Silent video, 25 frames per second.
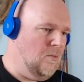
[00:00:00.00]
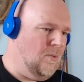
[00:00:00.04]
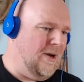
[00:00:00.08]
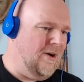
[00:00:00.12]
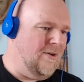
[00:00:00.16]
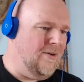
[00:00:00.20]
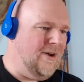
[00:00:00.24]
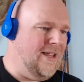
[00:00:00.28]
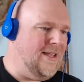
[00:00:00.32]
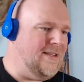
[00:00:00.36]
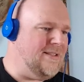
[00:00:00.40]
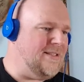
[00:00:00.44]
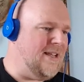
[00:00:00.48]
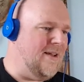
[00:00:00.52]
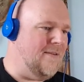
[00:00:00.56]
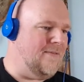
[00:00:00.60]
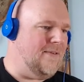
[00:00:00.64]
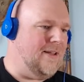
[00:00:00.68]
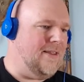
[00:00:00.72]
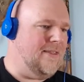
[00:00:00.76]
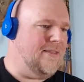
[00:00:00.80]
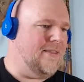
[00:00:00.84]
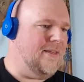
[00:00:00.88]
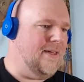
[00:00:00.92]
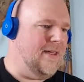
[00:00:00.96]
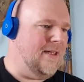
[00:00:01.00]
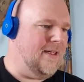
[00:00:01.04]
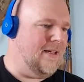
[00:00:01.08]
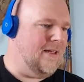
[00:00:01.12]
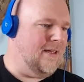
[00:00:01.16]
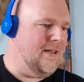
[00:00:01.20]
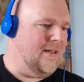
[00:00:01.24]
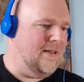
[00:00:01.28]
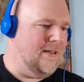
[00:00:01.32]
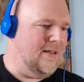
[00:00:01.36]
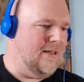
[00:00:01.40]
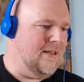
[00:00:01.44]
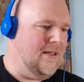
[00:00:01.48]
Where is everything?
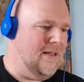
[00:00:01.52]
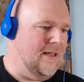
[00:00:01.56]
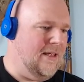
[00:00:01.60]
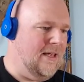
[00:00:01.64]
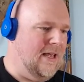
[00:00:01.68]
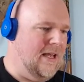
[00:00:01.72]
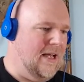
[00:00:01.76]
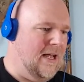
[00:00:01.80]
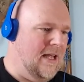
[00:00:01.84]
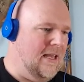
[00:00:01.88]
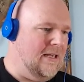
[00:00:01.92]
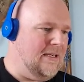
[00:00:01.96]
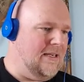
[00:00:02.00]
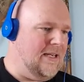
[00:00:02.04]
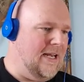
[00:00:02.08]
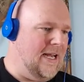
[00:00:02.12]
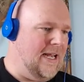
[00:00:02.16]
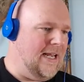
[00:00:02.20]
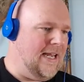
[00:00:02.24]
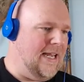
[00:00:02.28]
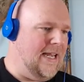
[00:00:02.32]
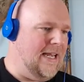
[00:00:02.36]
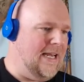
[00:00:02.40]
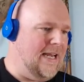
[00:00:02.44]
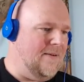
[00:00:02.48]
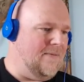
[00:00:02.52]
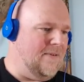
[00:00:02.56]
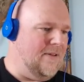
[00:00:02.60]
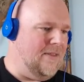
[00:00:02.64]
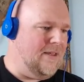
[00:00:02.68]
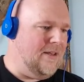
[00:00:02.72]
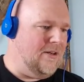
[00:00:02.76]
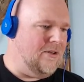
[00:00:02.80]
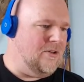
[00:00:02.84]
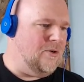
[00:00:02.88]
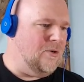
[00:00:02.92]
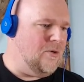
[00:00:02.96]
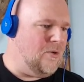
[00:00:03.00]
Did I eat
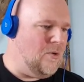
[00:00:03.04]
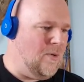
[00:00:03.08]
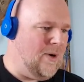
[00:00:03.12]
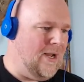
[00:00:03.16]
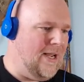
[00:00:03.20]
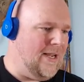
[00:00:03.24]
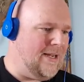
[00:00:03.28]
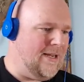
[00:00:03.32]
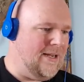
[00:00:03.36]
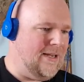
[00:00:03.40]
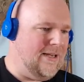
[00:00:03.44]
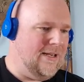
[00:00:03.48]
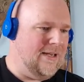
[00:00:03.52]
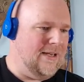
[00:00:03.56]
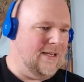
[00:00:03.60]
everything too quick?